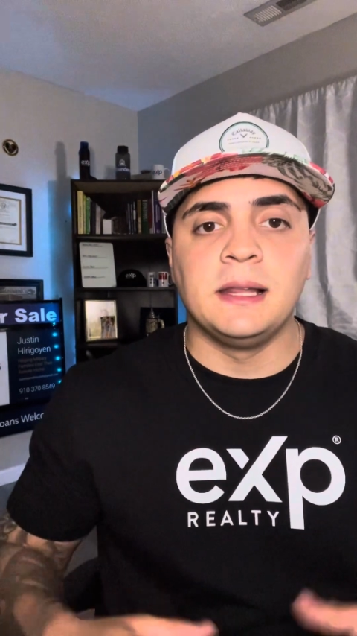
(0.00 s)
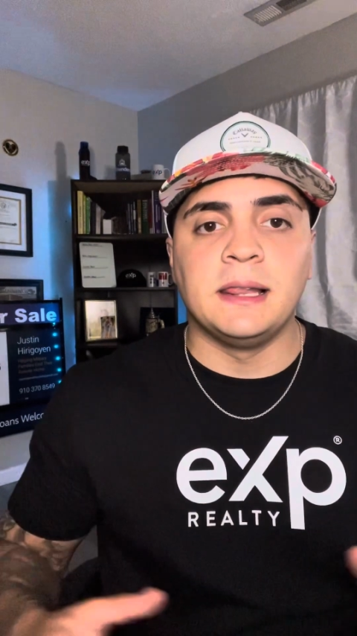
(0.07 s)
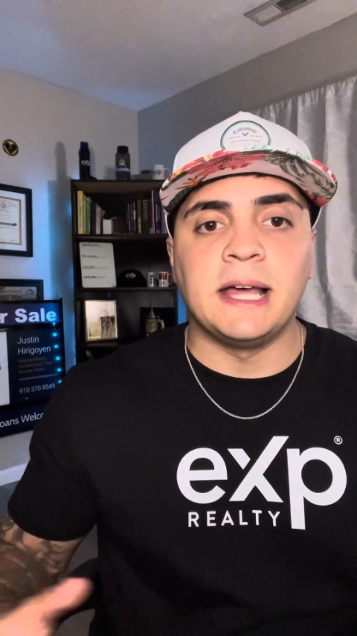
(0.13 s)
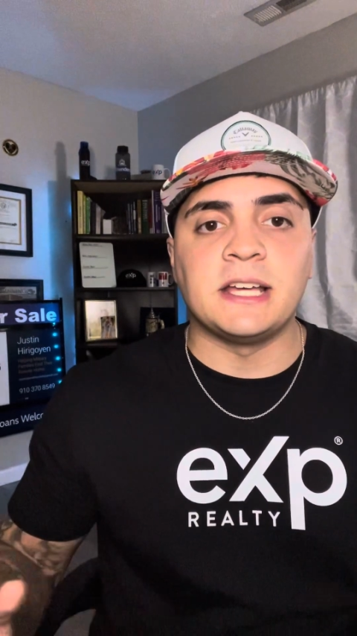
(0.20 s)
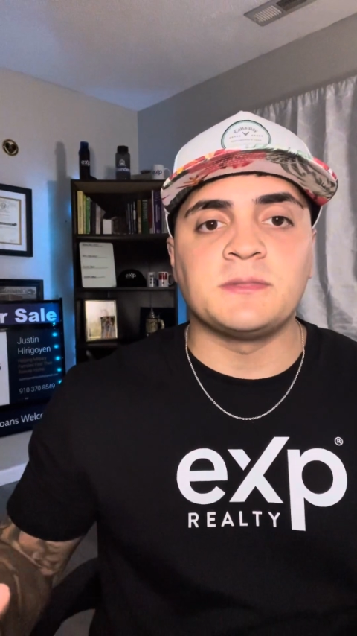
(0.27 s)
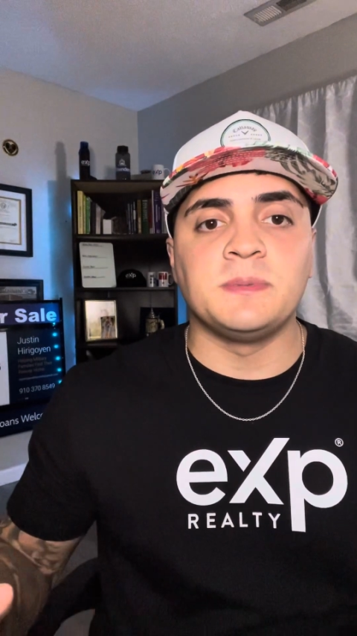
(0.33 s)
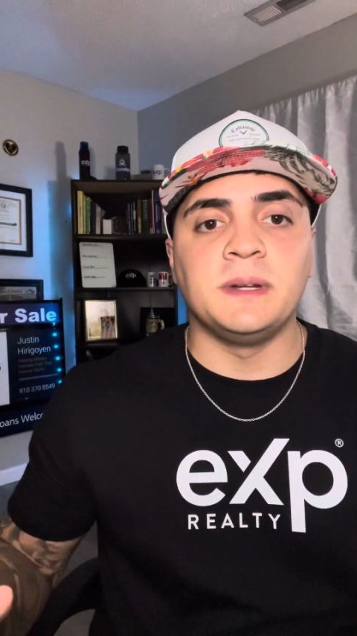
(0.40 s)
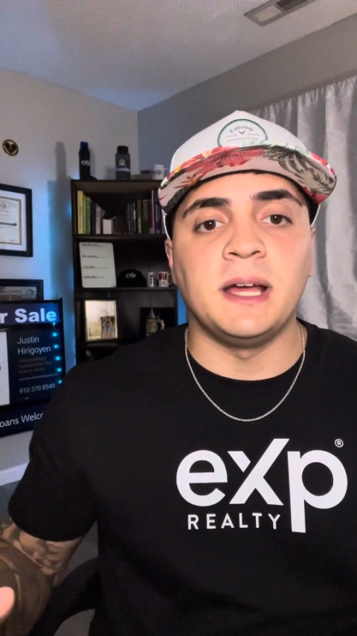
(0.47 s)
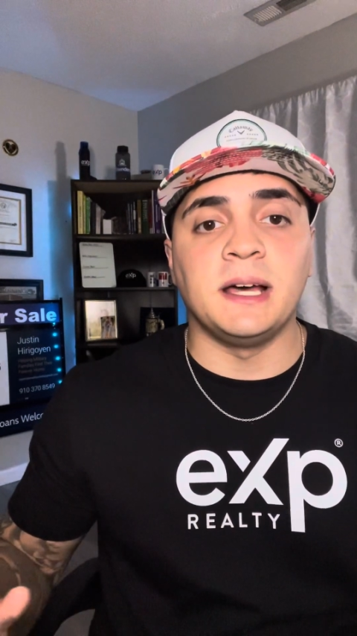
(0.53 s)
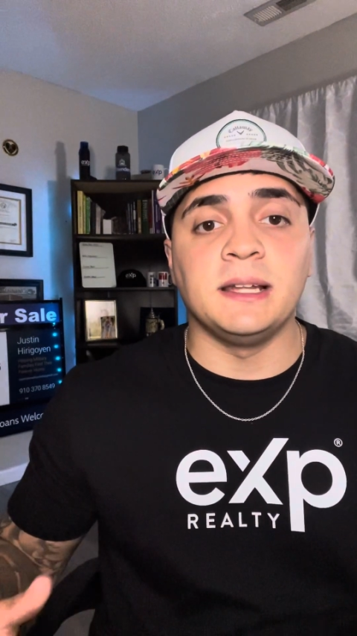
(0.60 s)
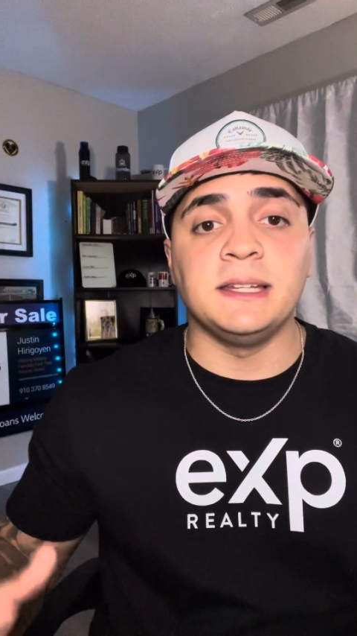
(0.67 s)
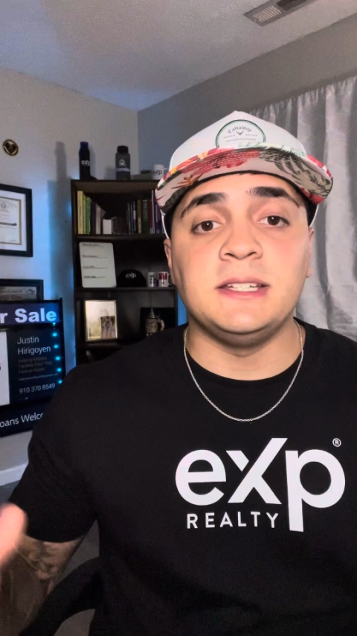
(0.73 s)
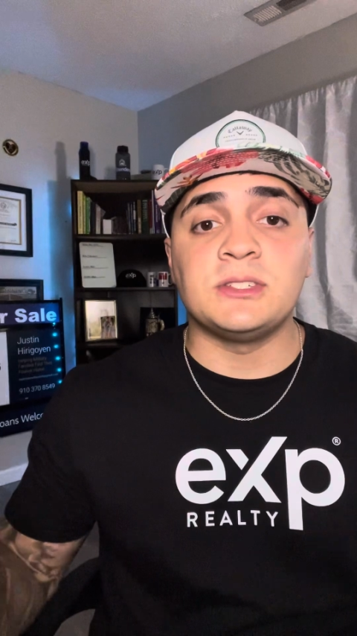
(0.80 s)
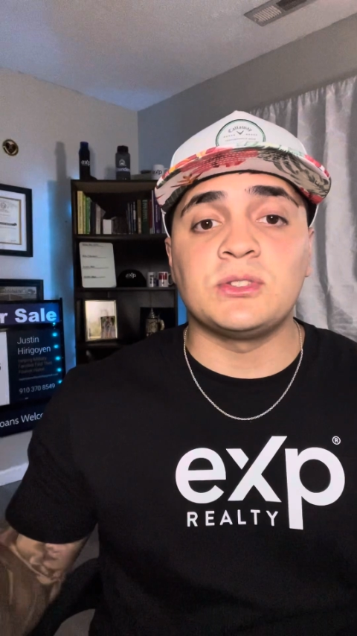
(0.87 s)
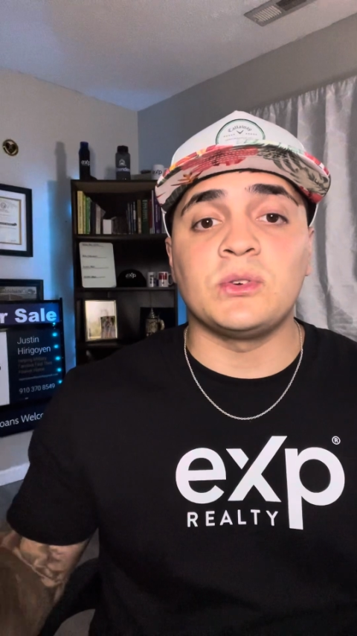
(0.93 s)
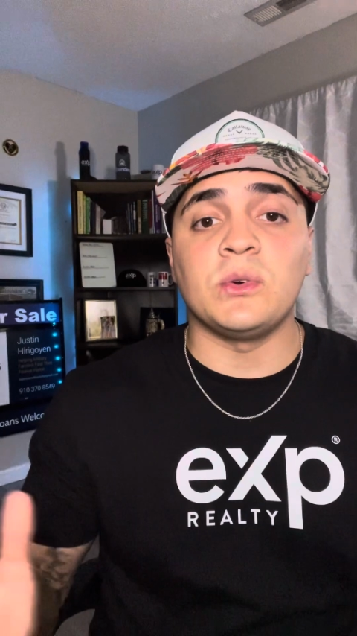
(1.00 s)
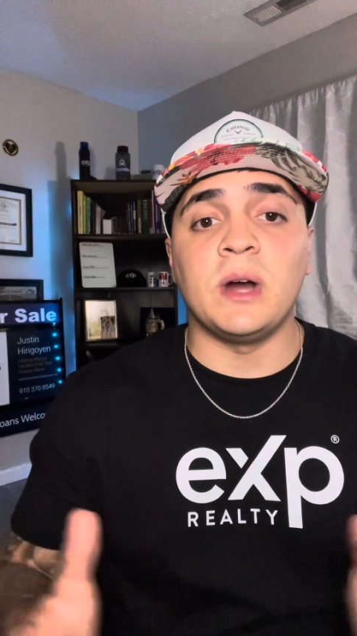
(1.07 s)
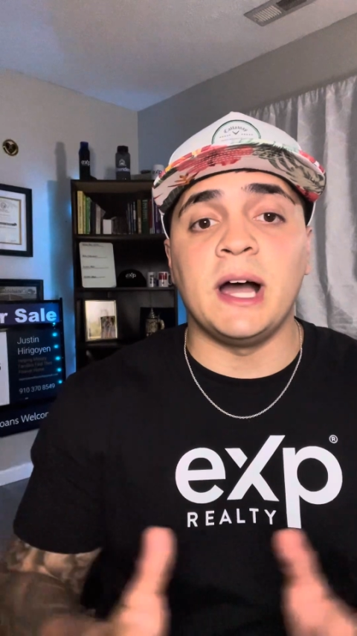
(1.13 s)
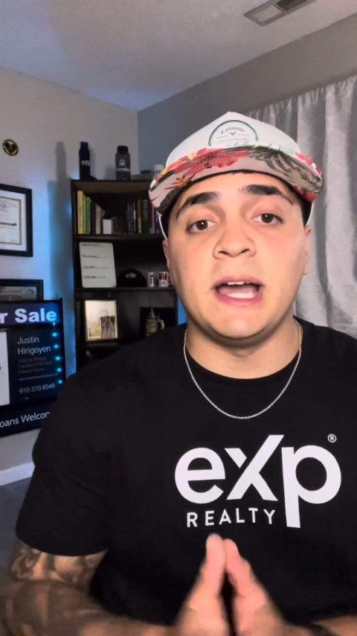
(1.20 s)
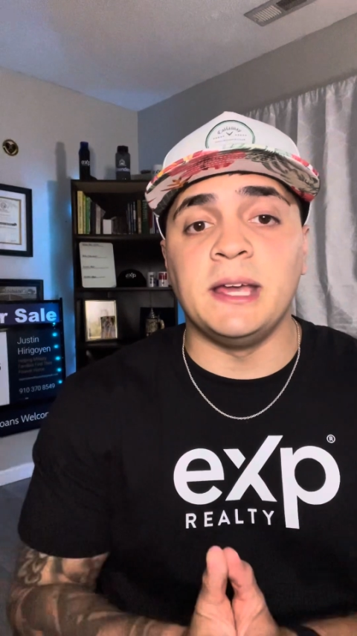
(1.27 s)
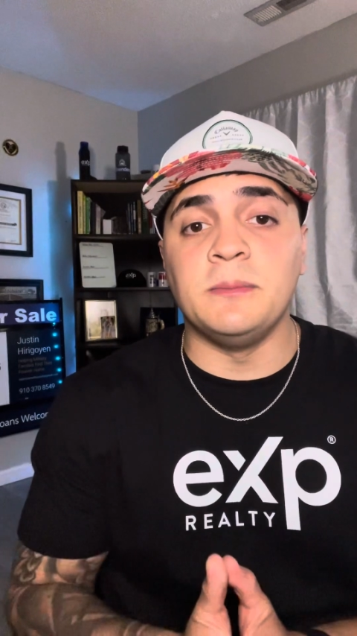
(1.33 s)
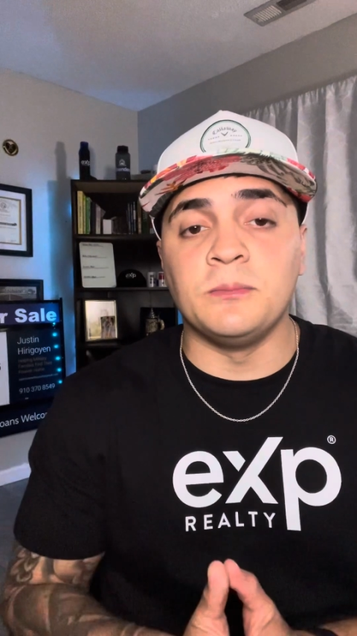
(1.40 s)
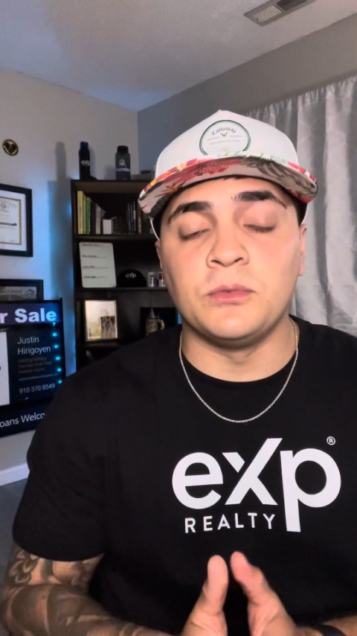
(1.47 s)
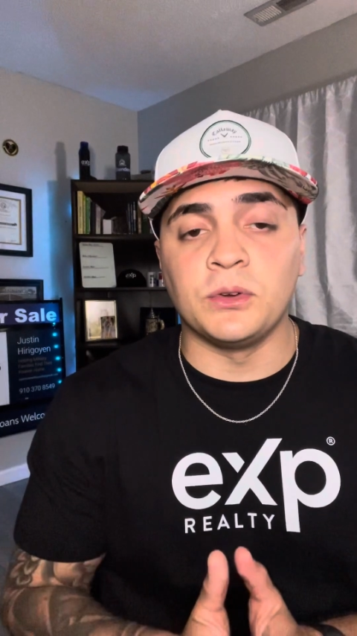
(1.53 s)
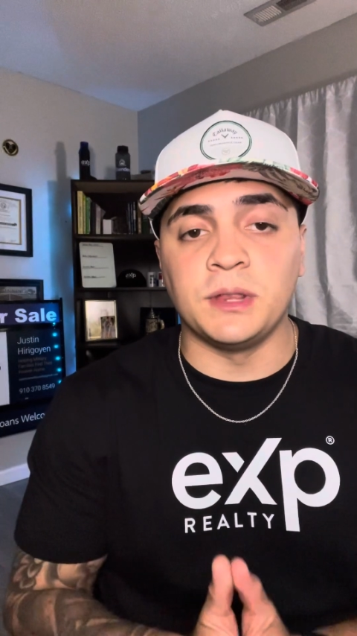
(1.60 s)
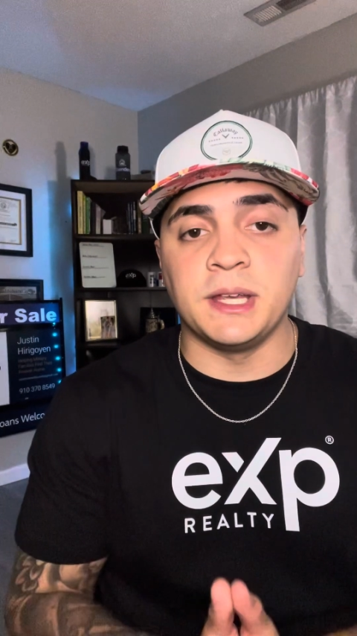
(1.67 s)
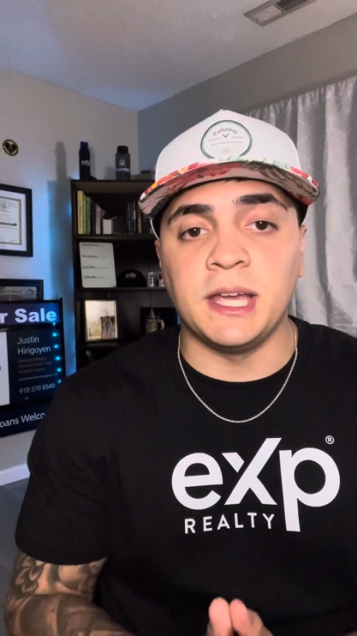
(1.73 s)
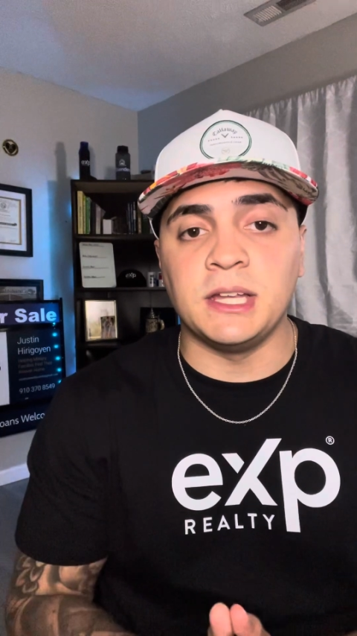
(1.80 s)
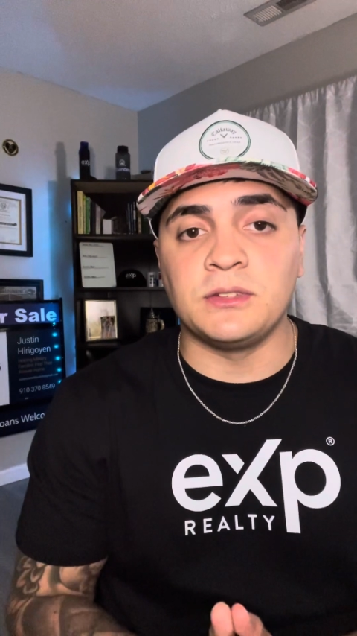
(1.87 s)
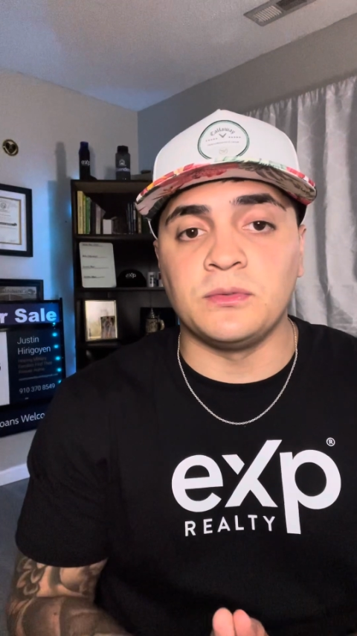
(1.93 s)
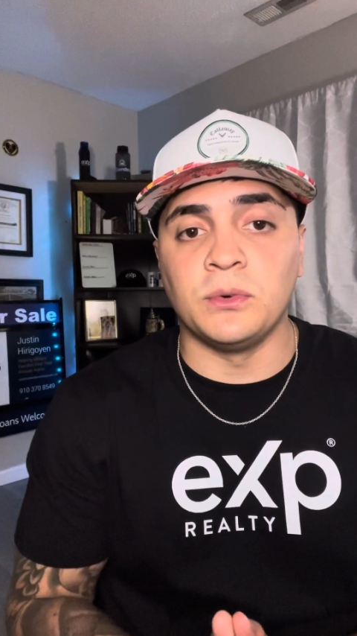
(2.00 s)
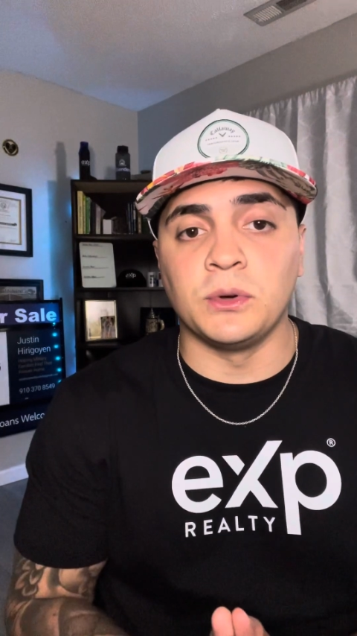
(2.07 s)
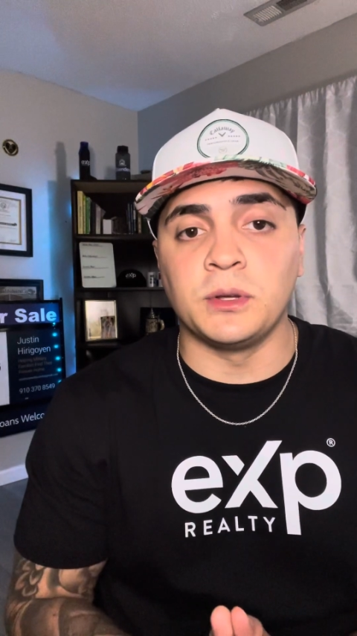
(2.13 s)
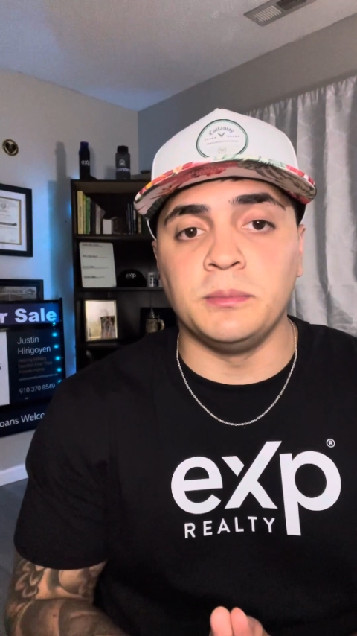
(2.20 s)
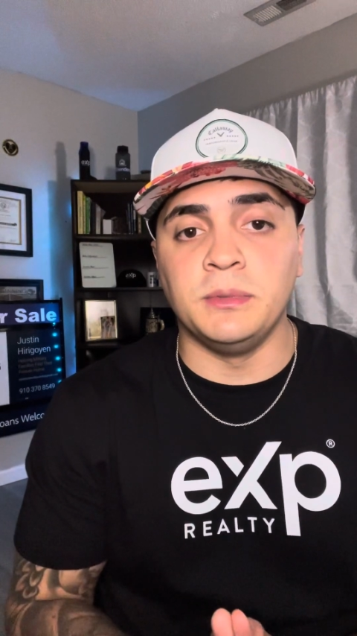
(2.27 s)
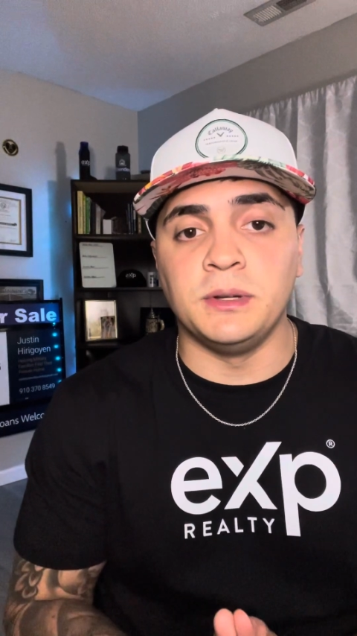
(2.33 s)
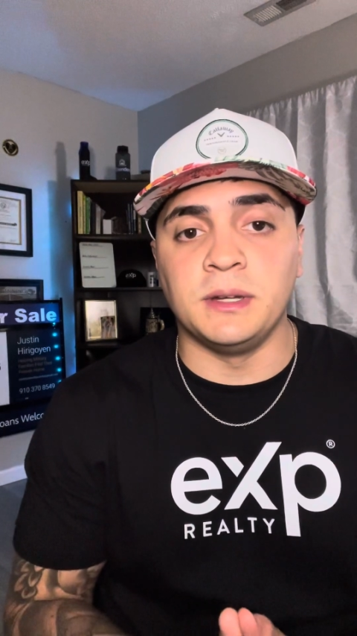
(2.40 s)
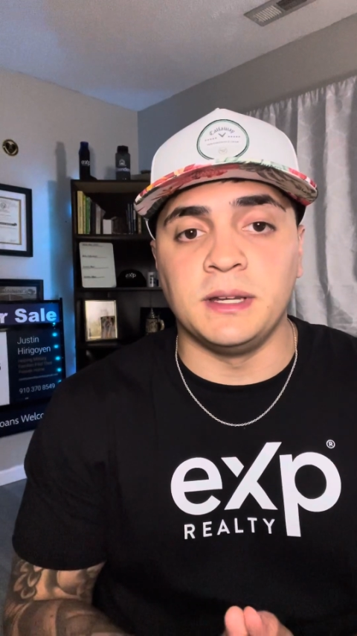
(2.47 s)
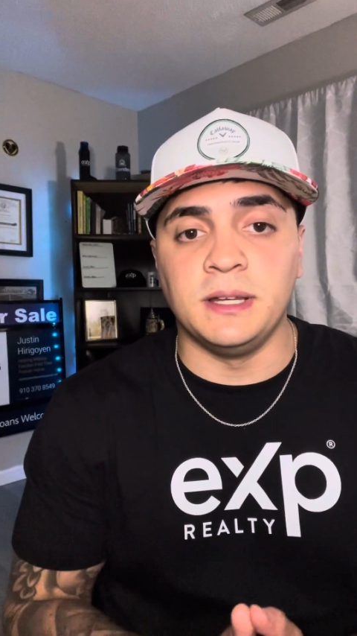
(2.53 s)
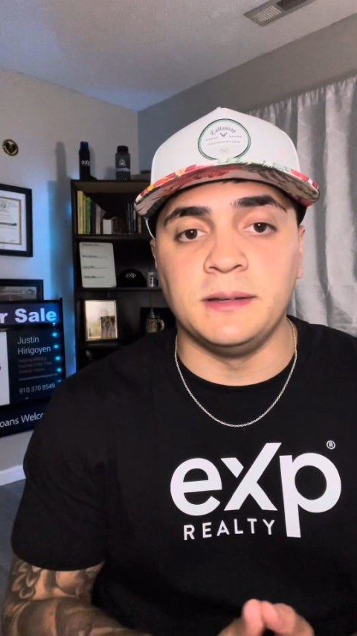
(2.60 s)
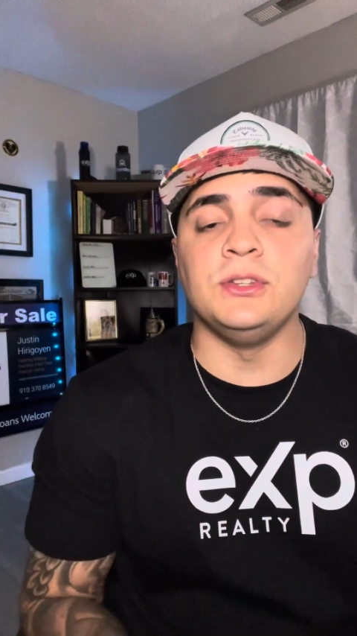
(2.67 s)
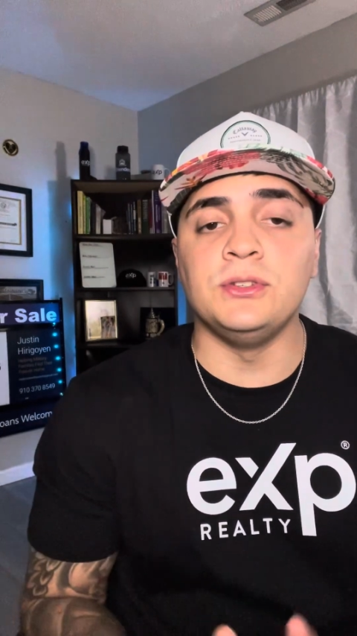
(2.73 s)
Last but not least, crime for the Gates 4 community.